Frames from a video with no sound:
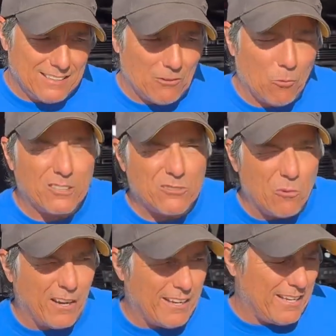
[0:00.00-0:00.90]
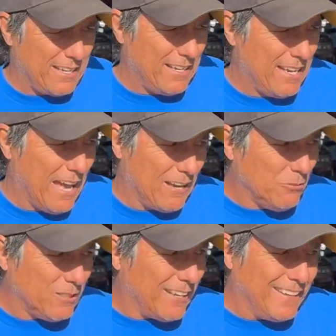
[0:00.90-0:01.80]
What do I
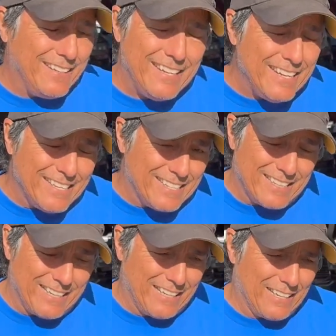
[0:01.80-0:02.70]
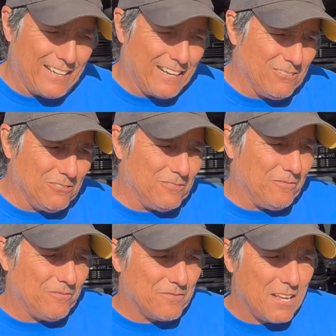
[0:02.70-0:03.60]
don't think I need anything. I don't
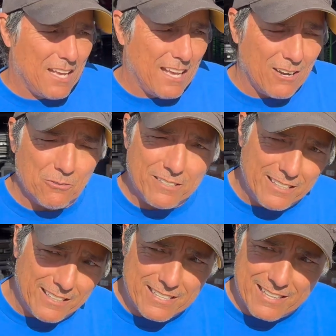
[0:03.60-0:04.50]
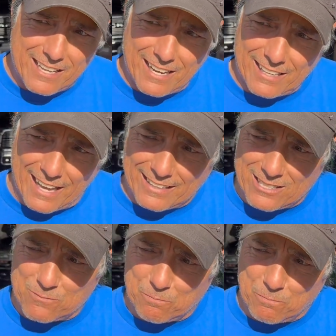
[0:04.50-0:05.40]
need anything at
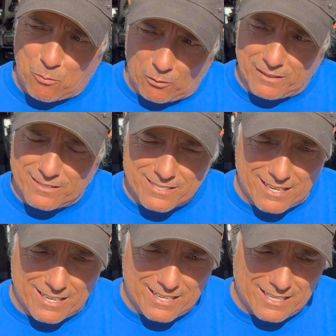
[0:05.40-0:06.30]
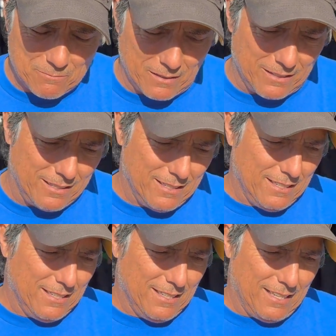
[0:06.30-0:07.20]
this point in time, and
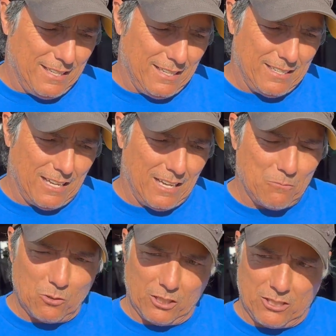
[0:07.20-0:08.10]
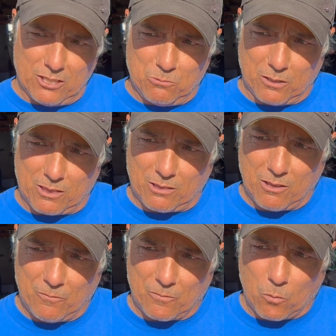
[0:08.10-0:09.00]
I'm really good with
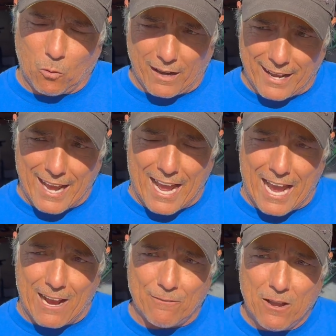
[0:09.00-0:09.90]
what I have.